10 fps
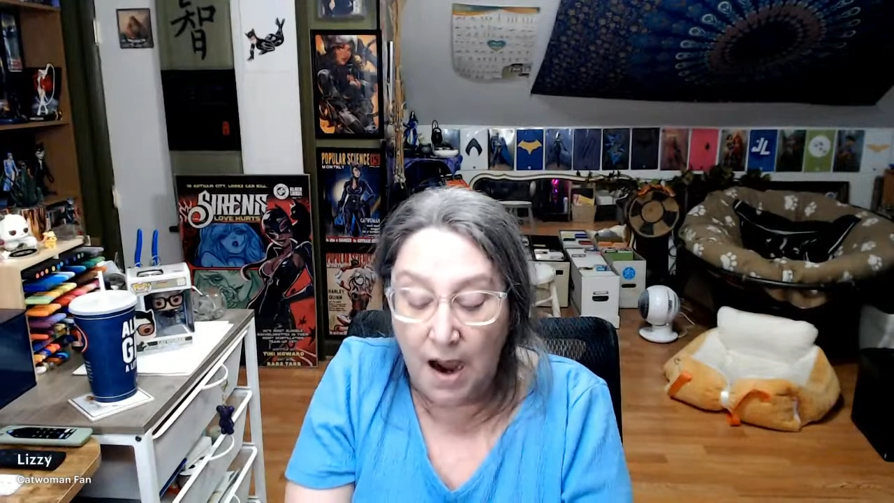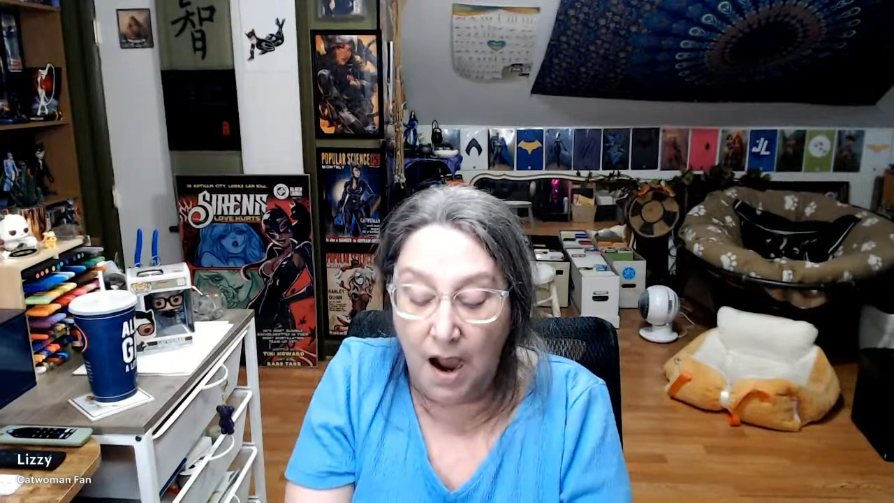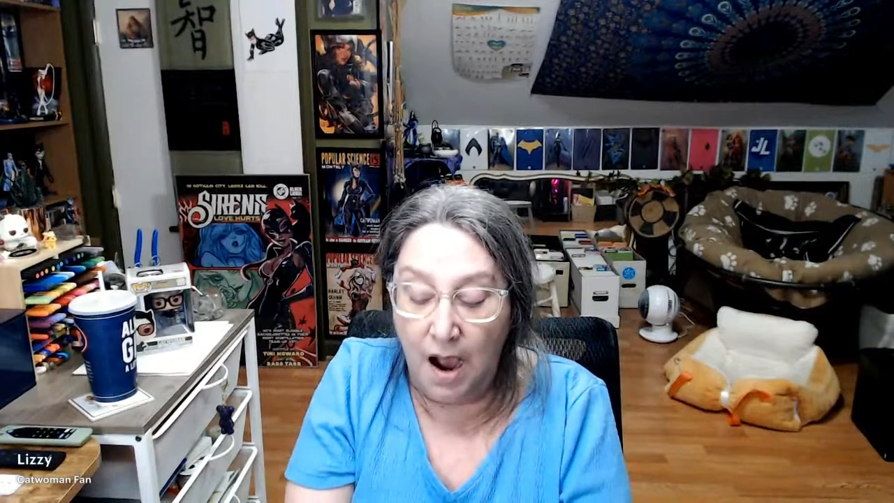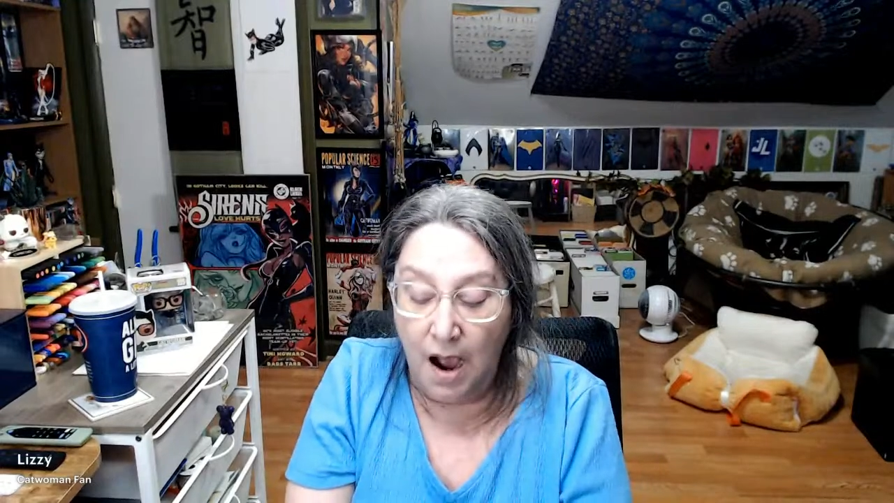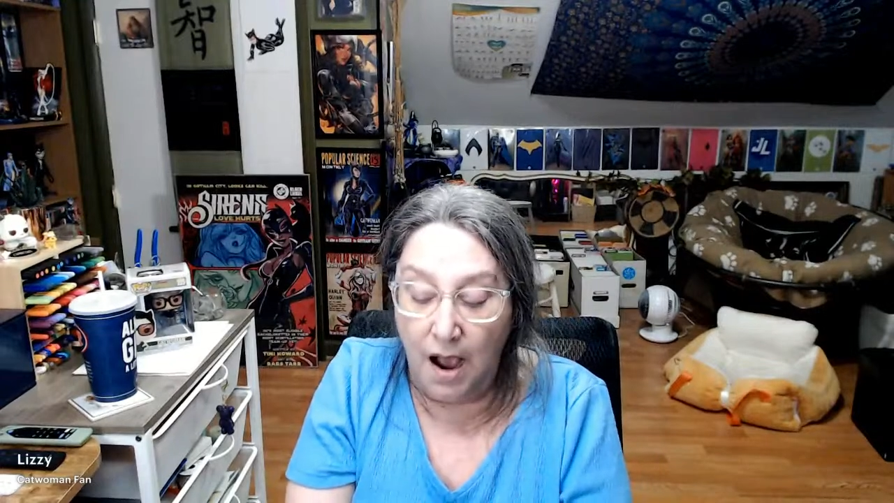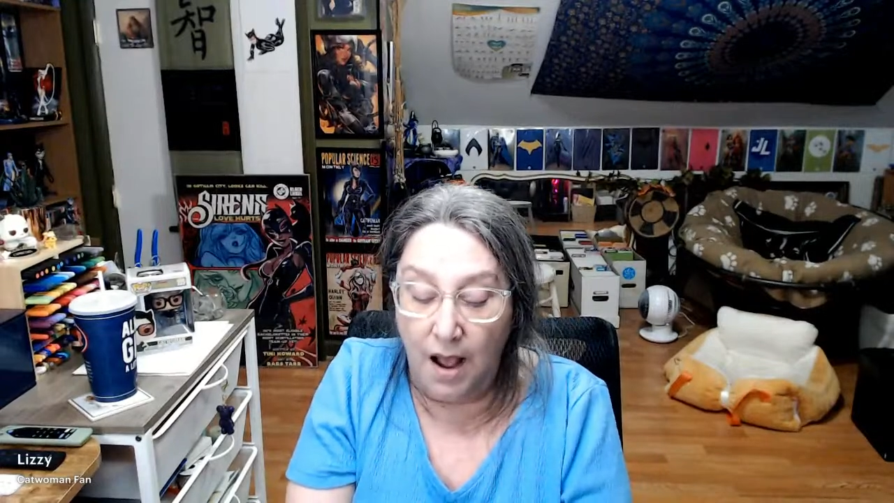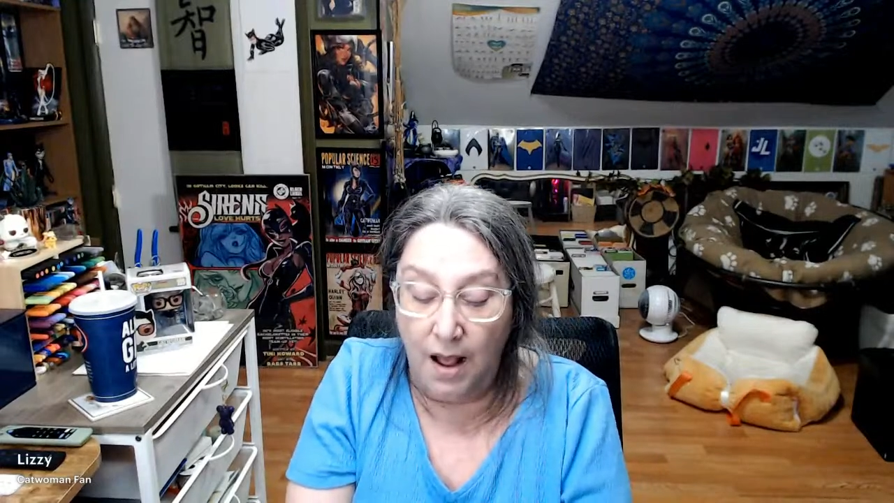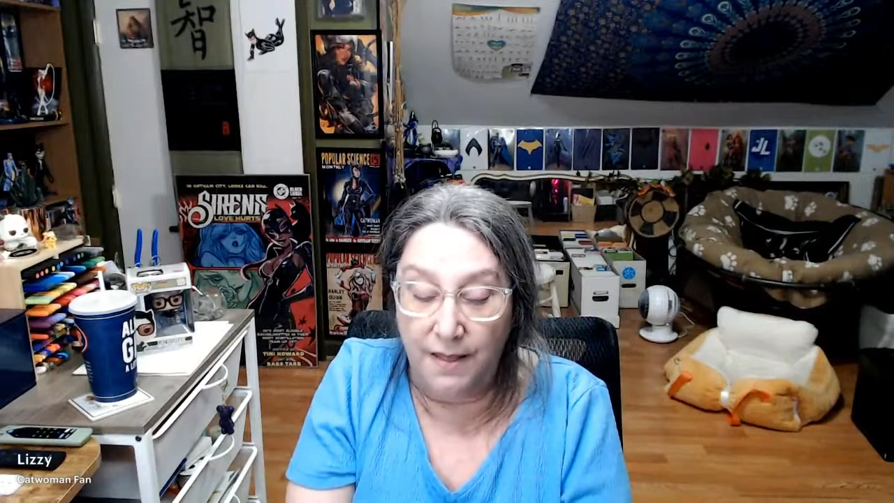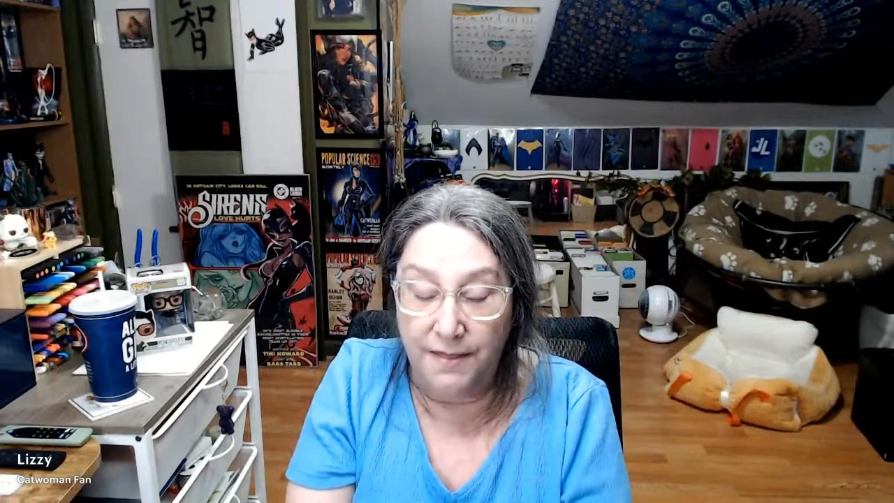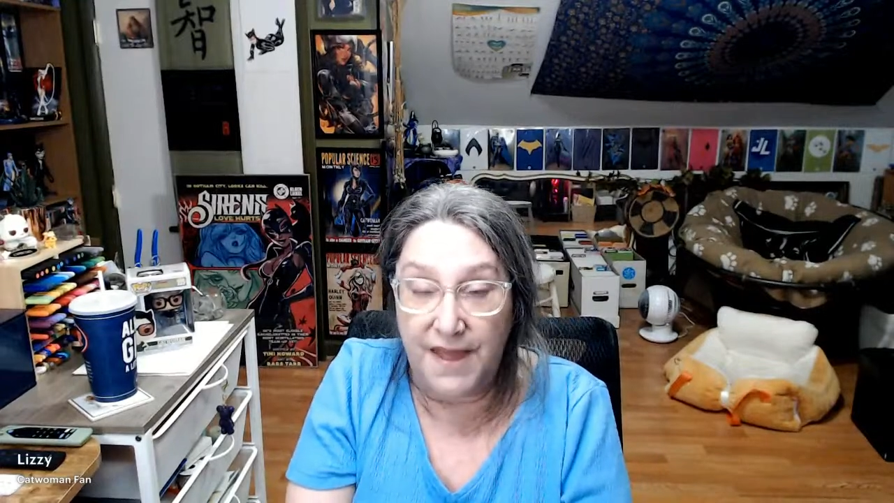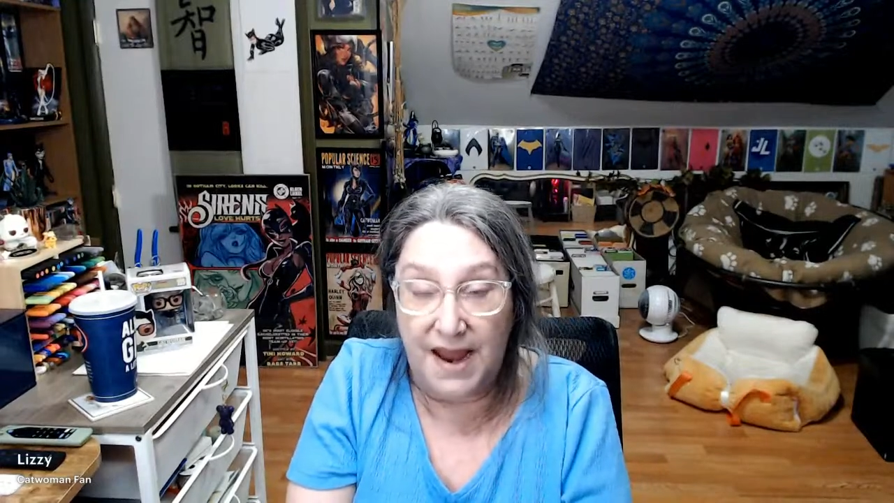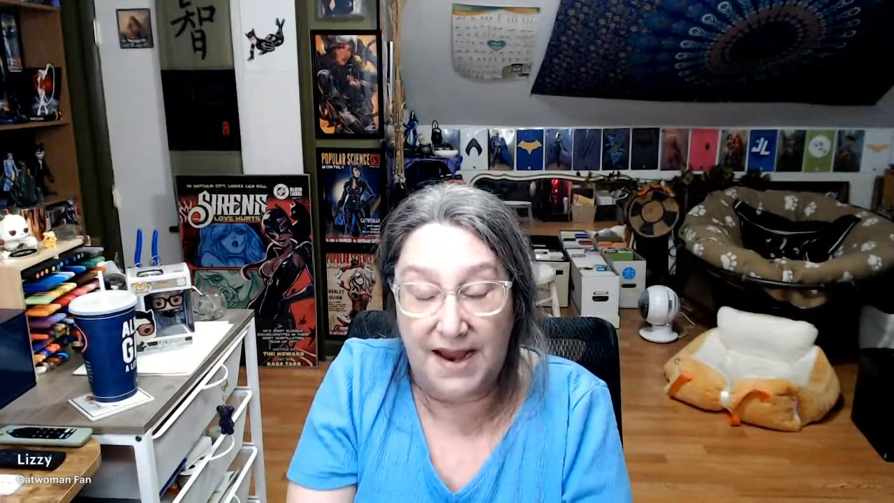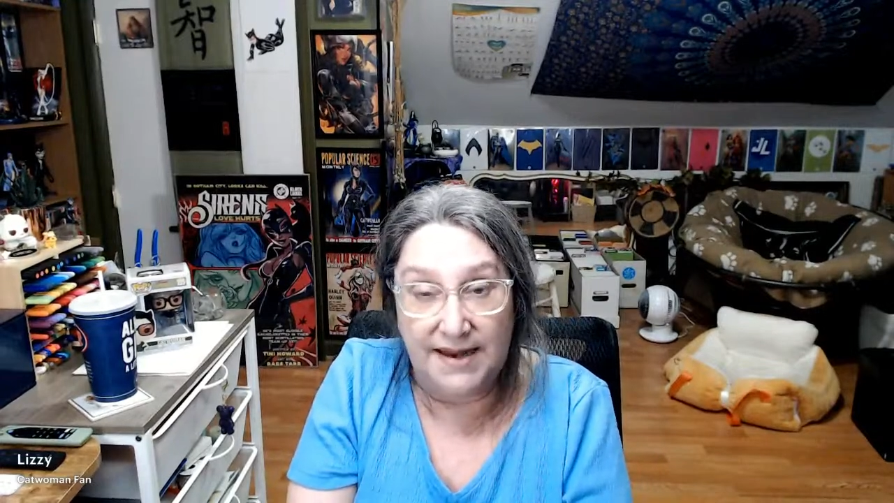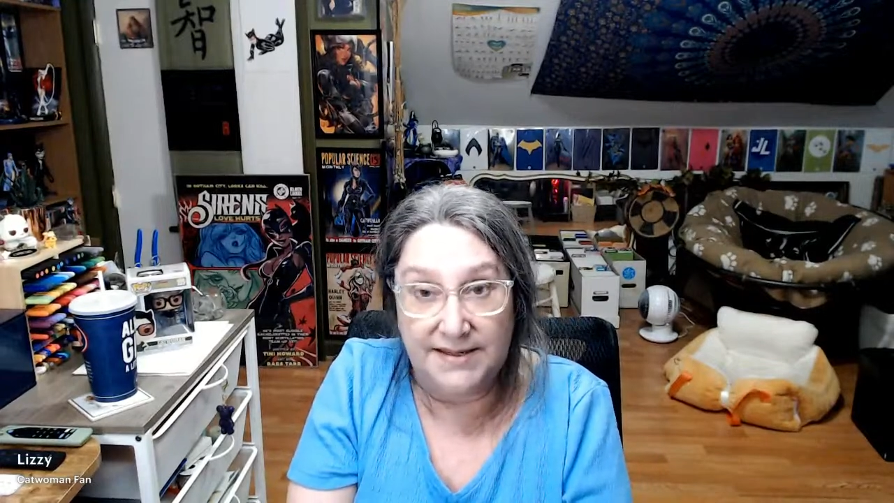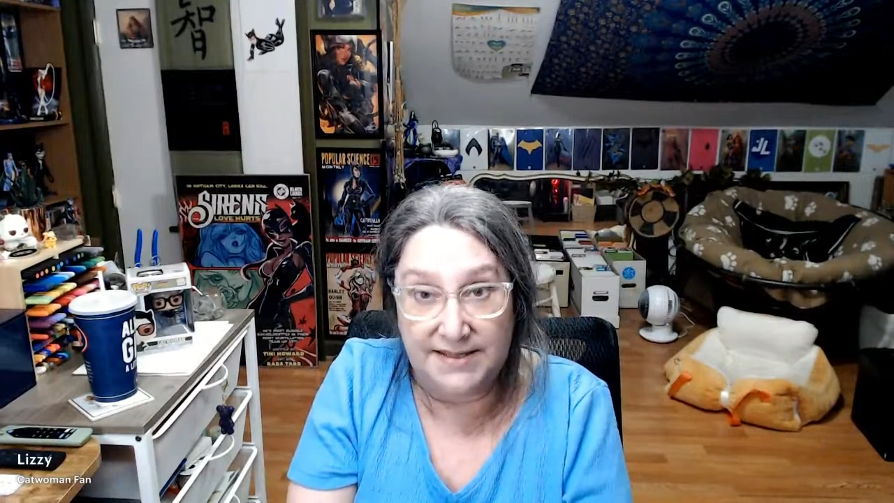
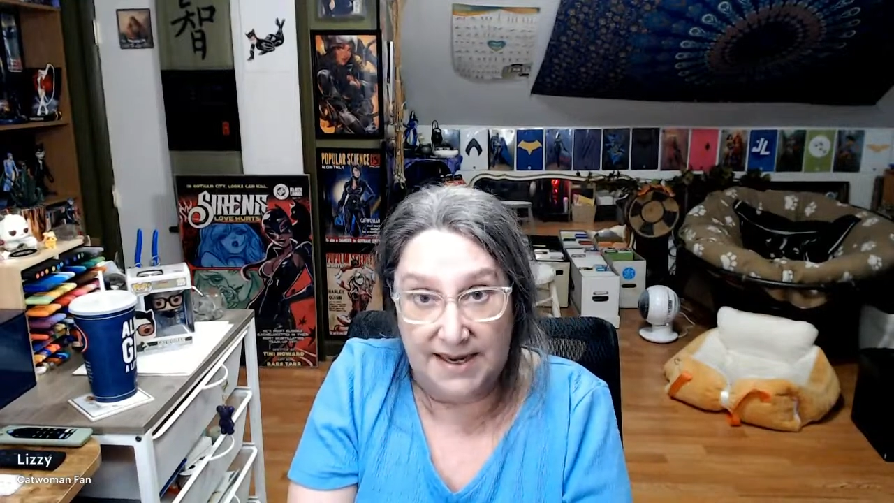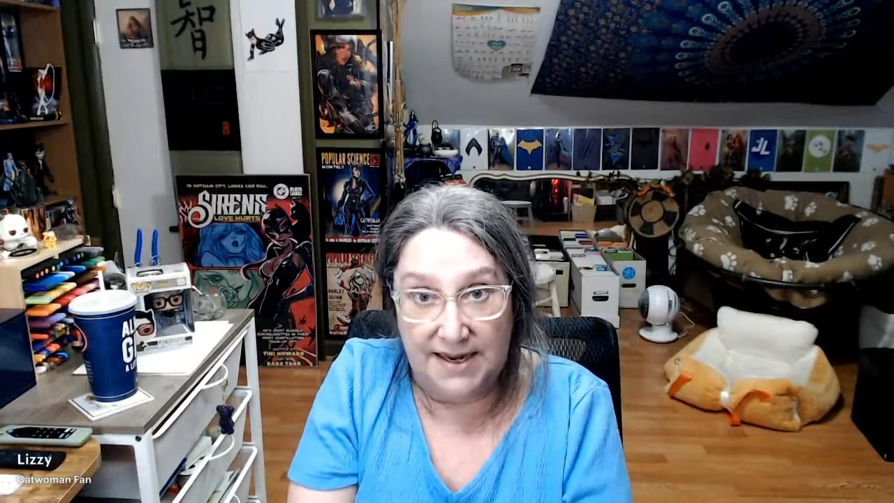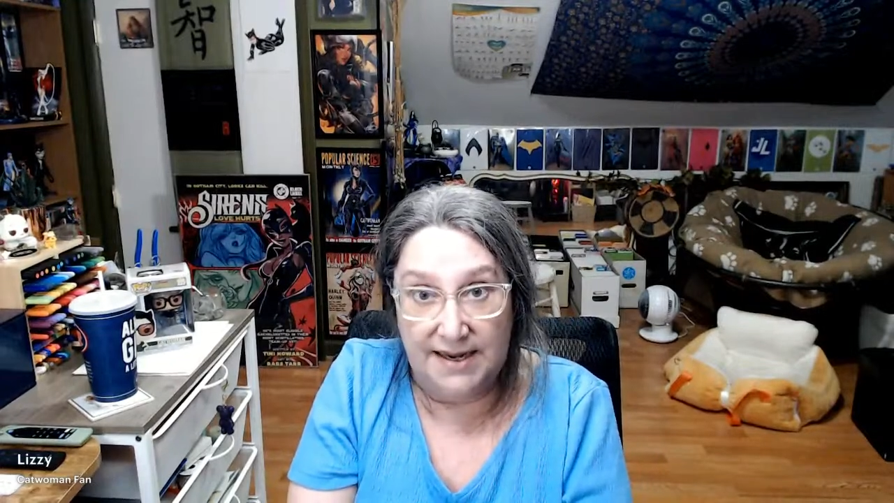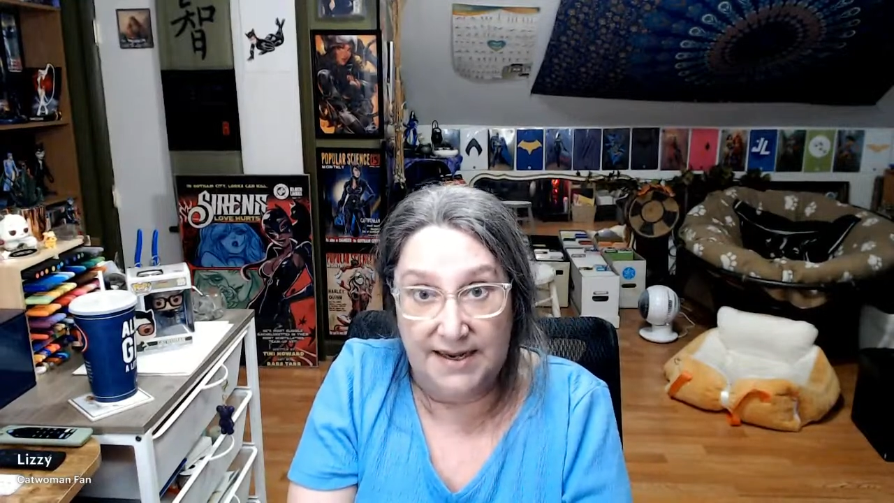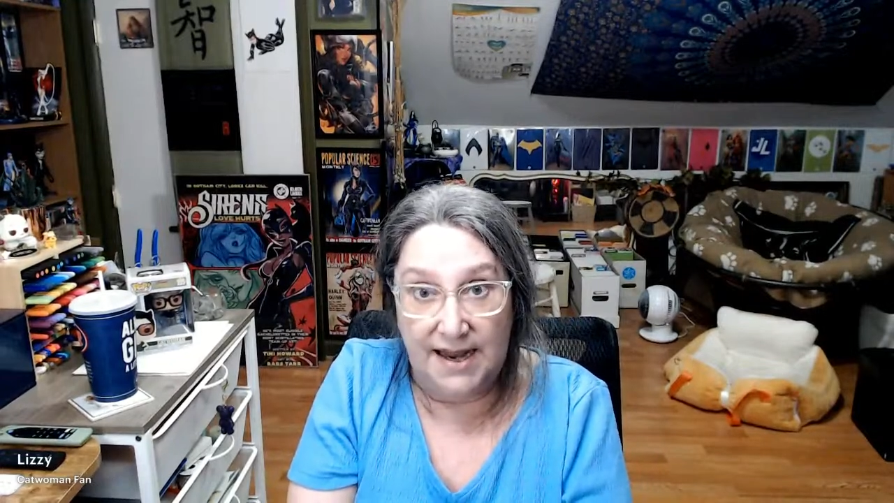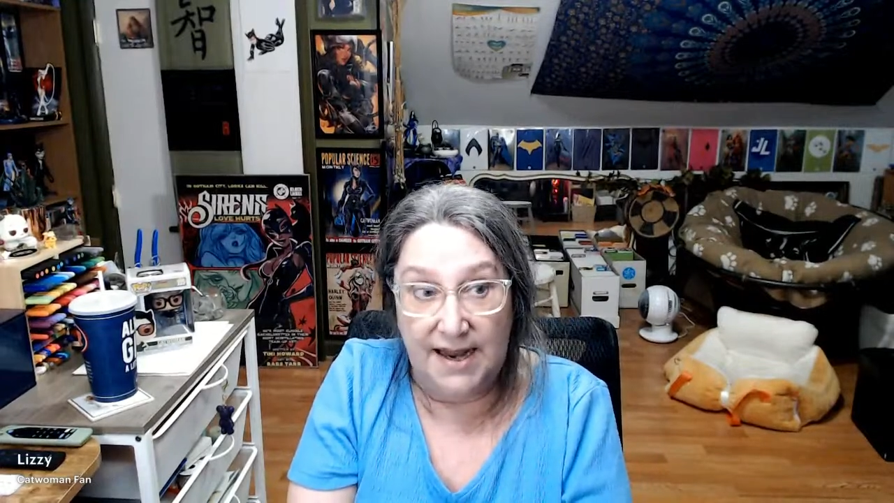they did